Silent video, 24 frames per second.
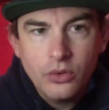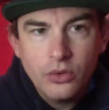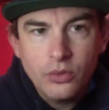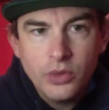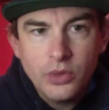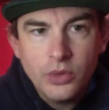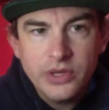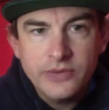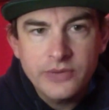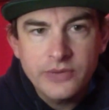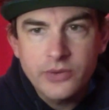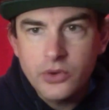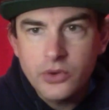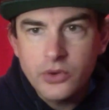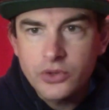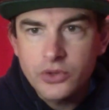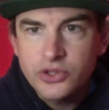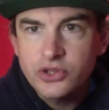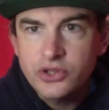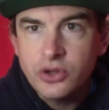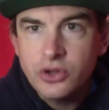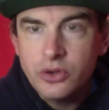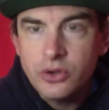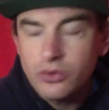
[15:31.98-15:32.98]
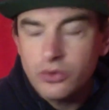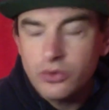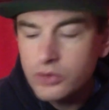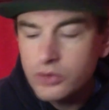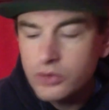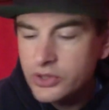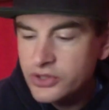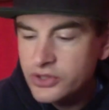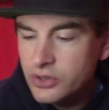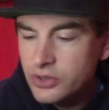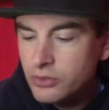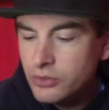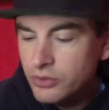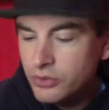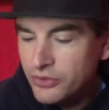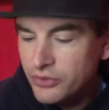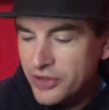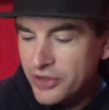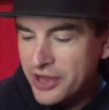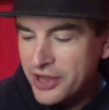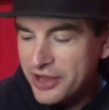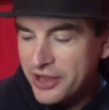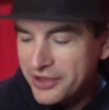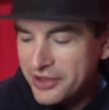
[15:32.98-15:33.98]
when you've got a sole on
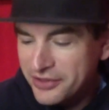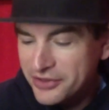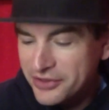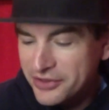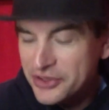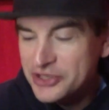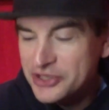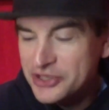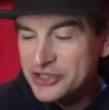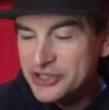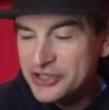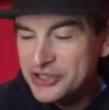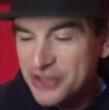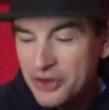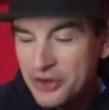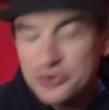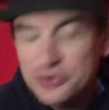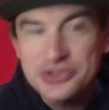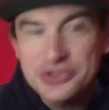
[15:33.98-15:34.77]
there that is so